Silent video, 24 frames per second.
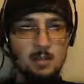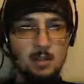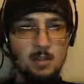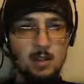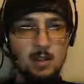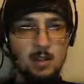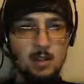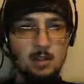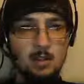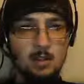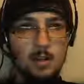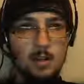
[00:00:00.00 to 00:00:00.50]
them
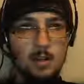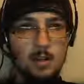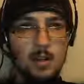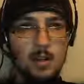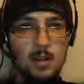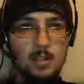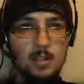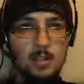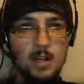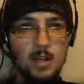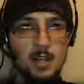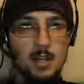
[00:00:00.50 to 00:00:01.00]
trying to look
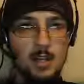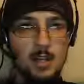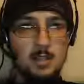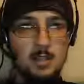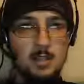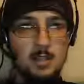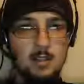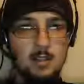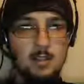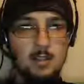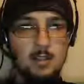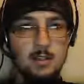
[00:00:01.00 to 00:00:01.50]

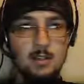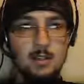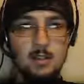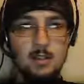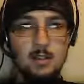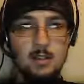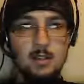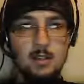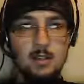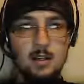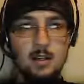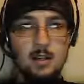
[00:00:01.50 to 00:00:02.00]
educated
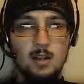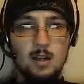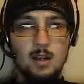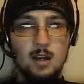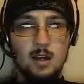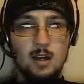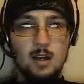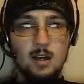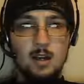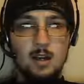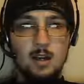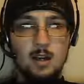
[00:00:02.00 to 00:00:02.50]

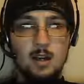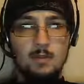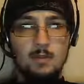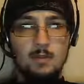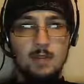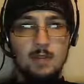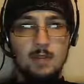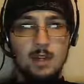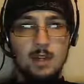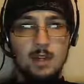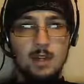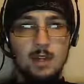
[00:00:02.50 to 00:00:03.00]

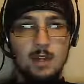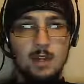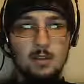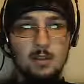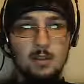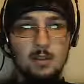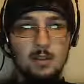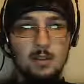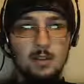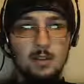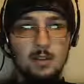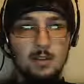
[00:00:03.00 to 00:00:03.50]

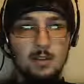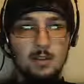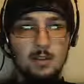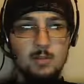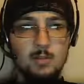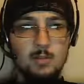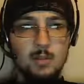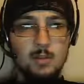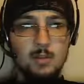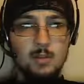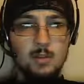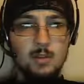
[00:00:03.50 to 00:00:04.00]
and look like they're
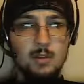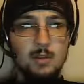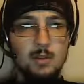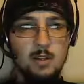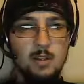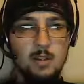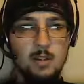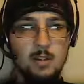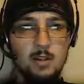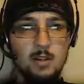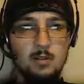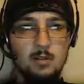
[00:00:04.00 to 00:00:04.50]
smarter
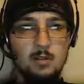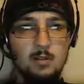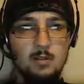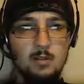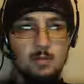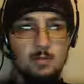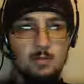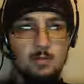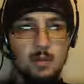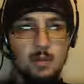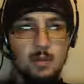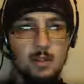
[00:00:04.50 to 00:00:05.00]
than you,
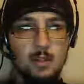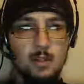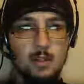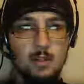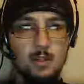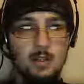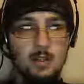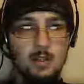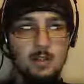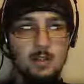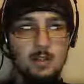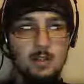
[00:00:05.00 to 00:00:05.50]
but
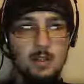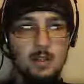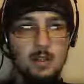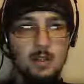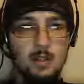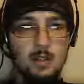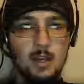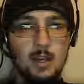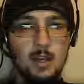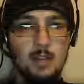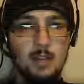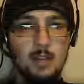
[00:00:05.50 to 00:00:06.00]
that's not
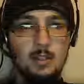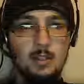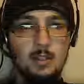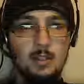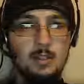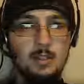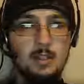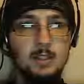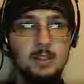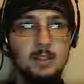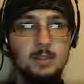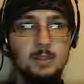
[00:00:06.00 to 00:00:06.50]
the
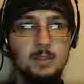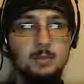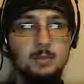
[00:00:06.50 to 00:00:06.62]
case.